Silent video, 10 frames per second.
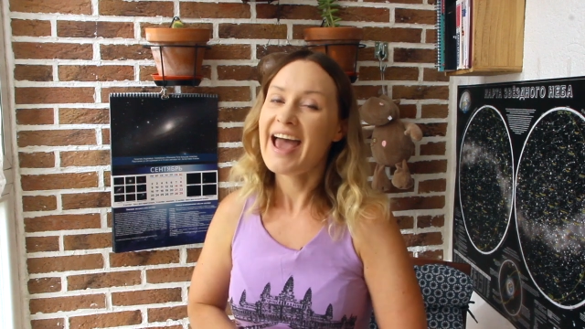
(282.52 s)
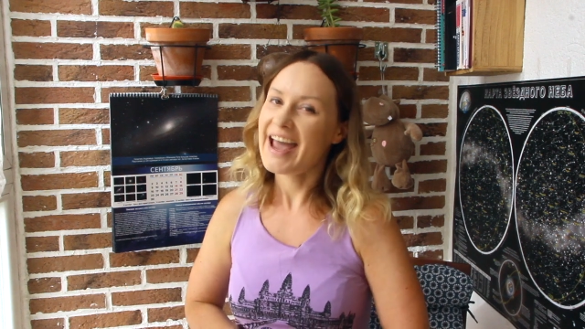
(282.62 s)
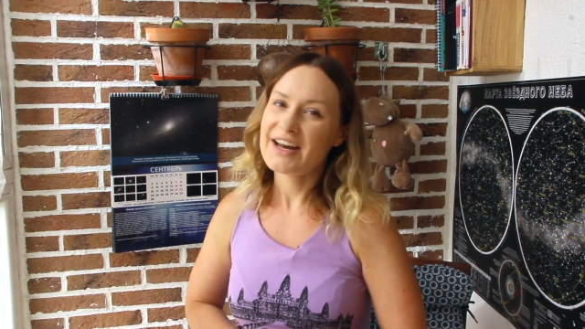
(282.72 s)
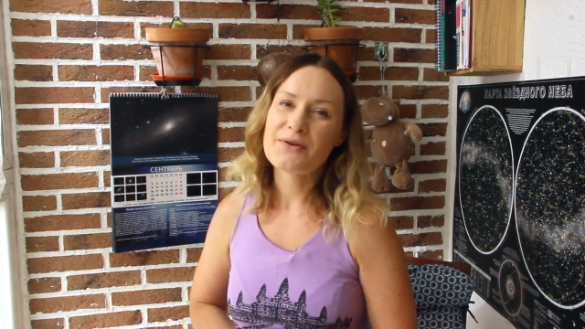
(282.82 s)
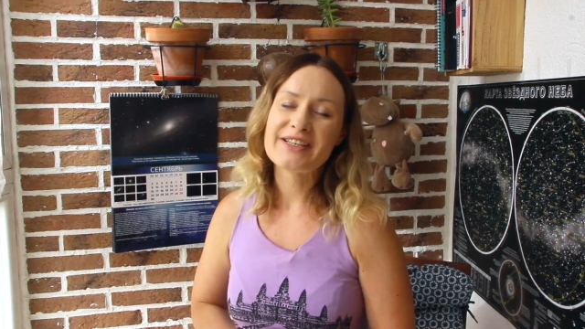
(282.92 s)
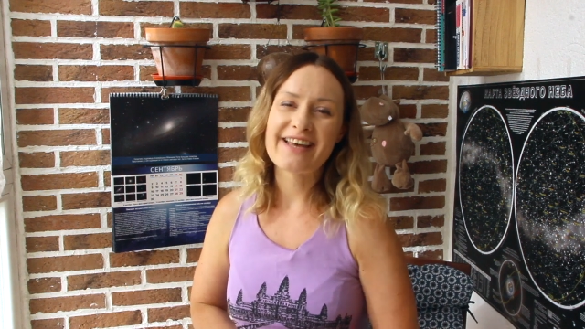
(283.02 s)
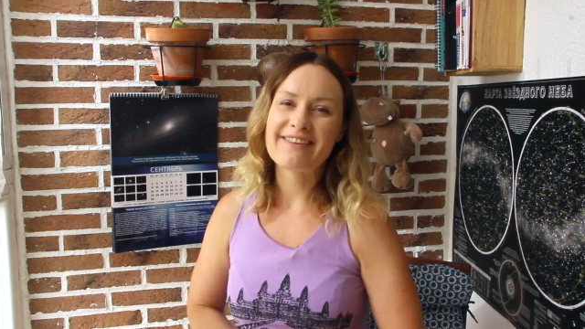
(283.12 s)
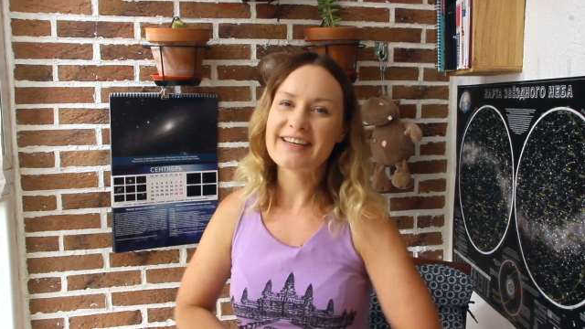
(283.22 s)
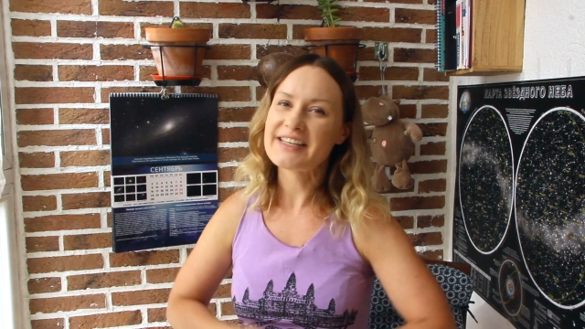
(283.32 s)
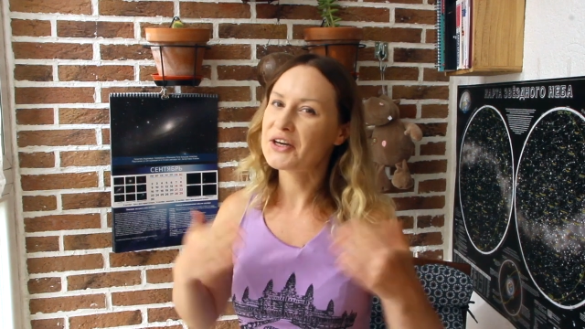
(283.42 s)
Anyways, I
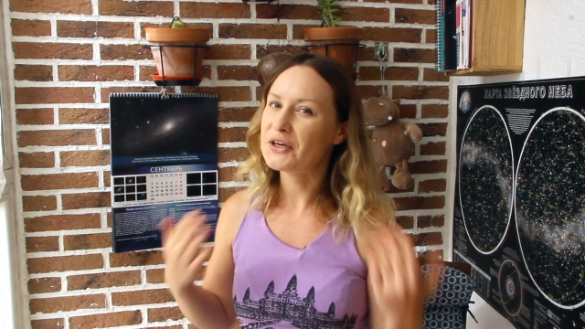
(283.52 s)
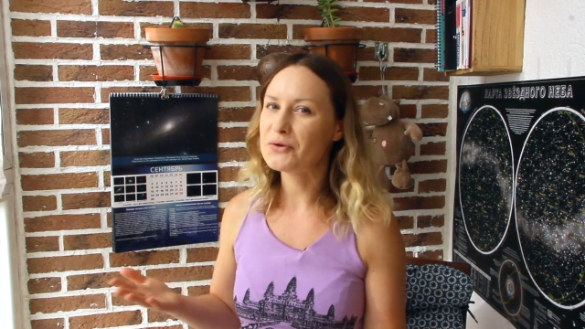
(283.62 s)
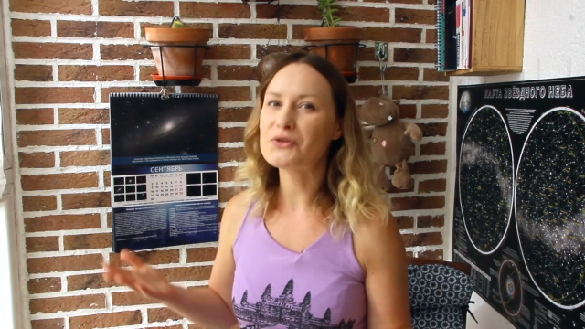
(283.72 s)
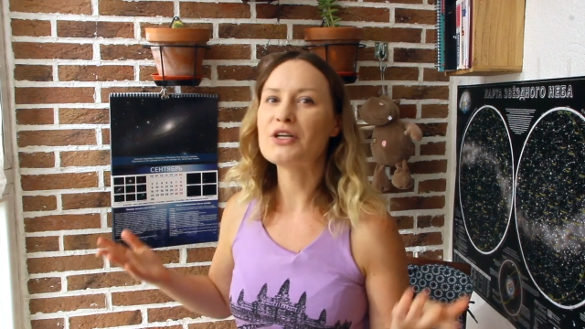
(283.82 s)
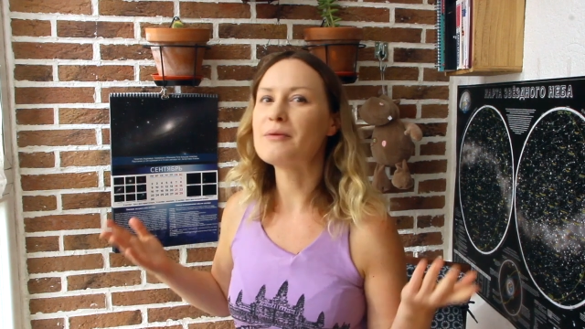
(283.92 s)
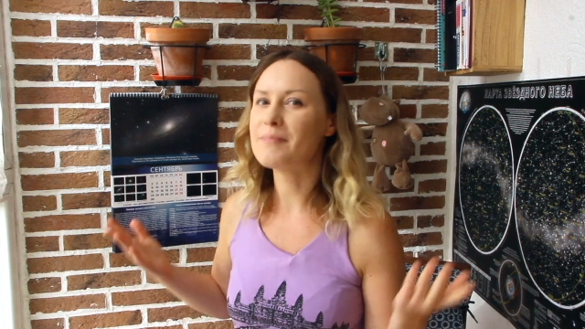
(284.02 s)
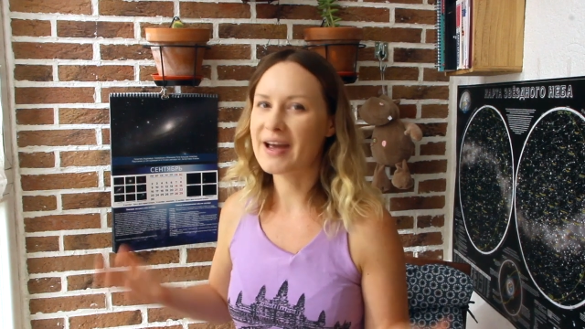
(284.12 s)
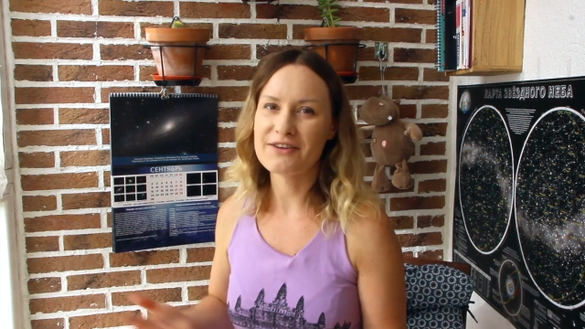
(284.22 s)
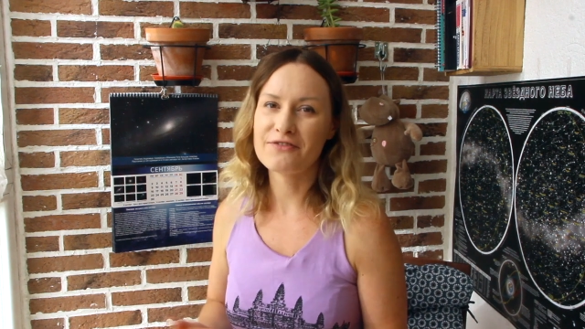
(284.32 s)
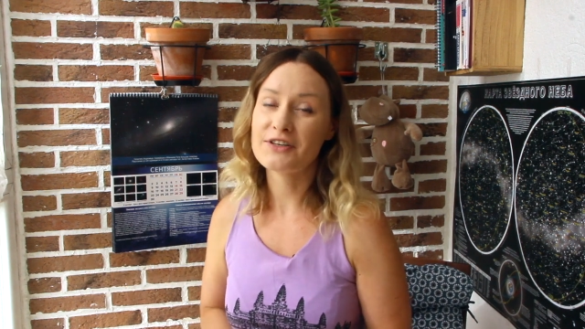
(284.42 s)
think it's hugely
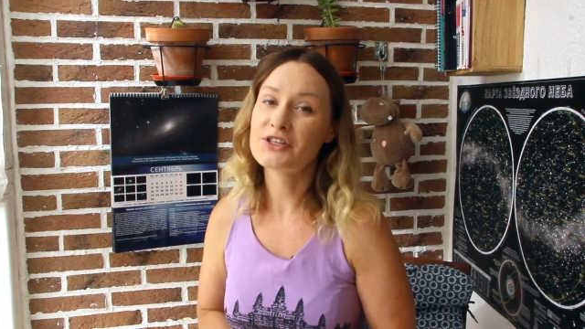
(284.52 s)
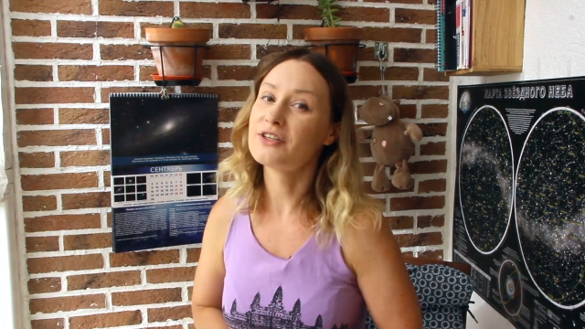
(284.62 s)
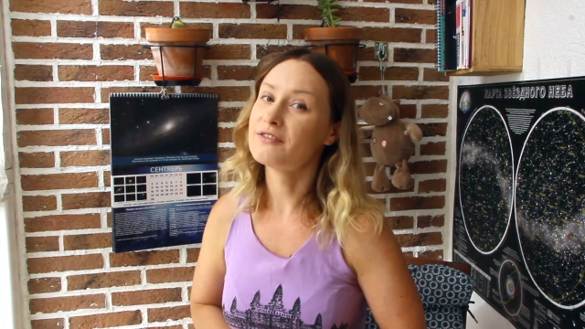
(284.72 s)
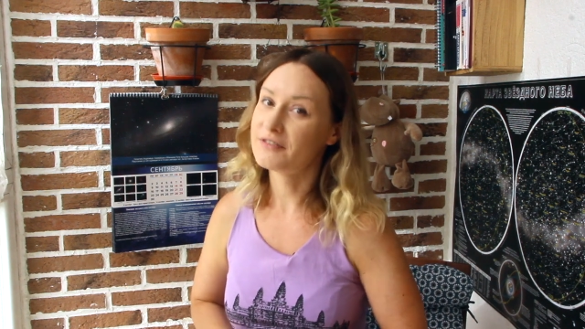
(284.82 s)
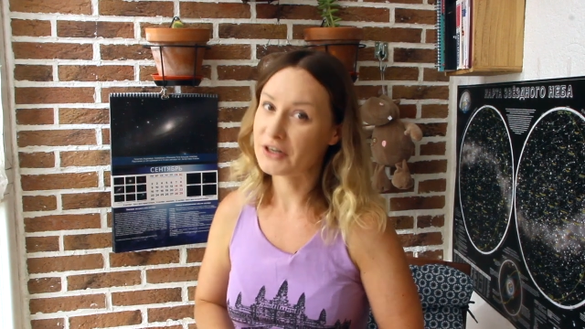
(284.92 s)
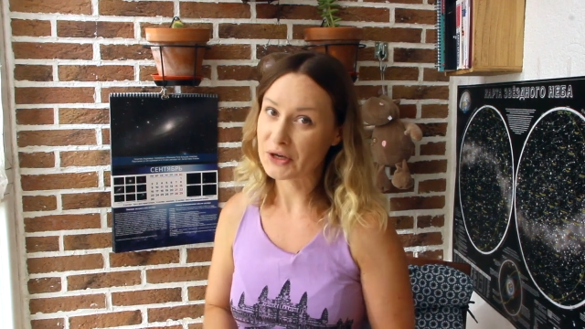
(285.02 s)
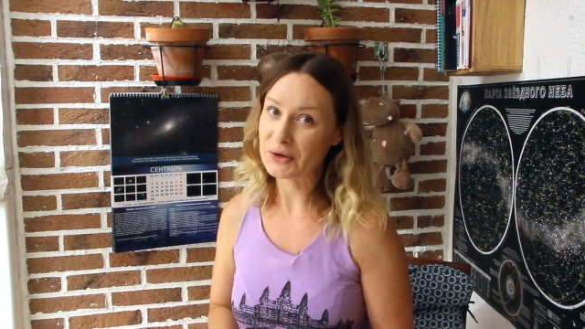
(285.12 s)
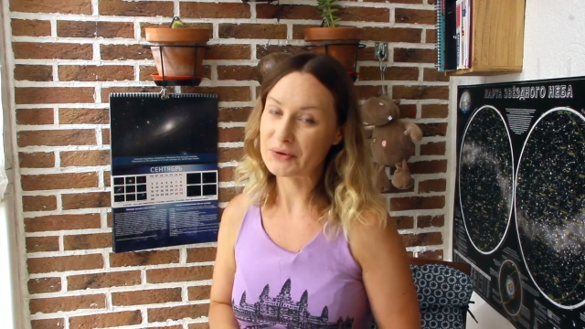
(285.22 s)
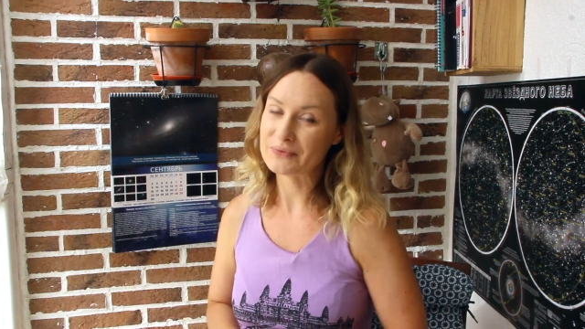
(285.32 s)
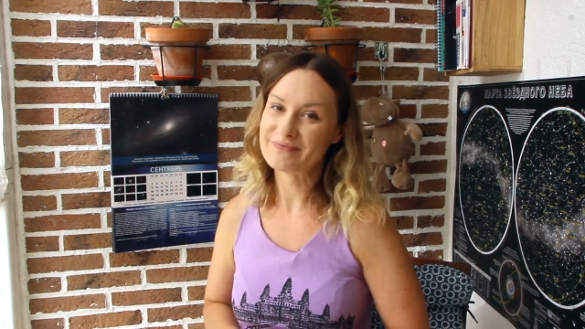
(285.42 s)
beneficial for
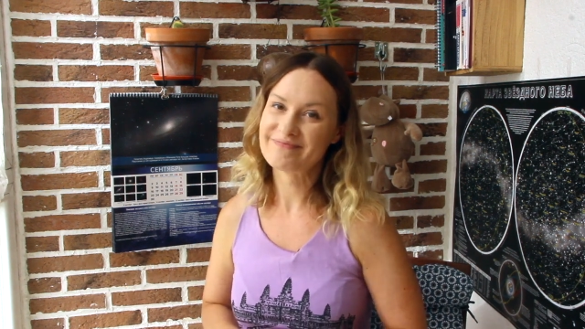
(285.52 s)
you.